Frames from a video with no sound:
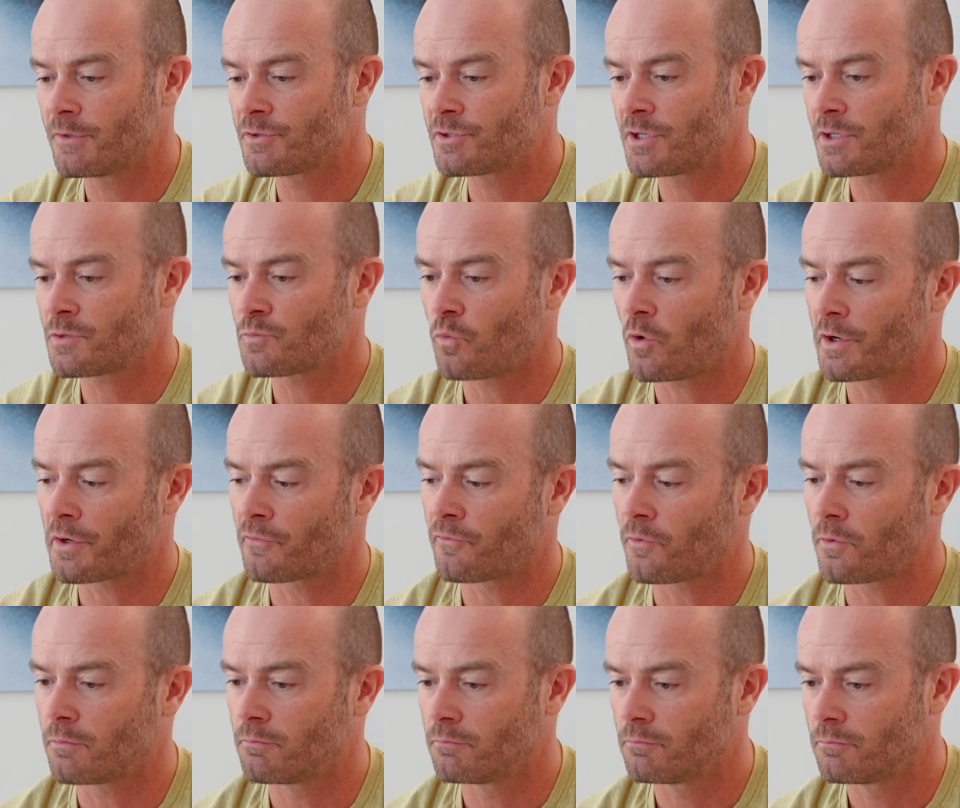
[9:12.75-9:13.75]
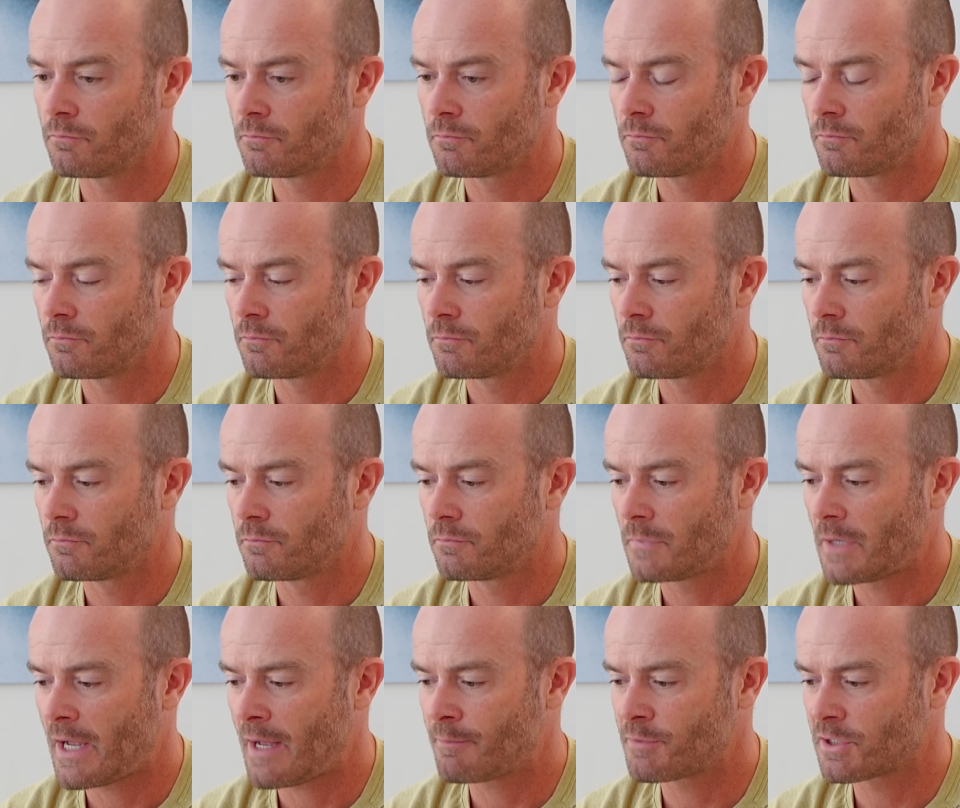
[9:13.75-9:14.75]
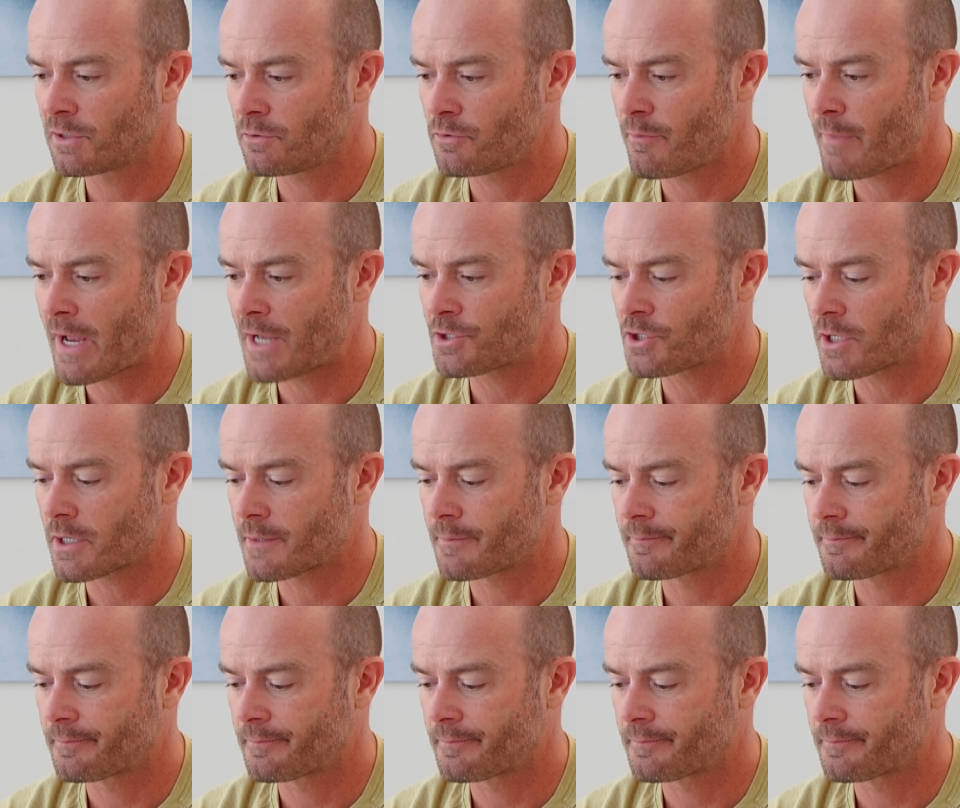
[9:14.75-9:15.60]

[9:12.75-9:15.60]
It's just wonderful. Absolute magic.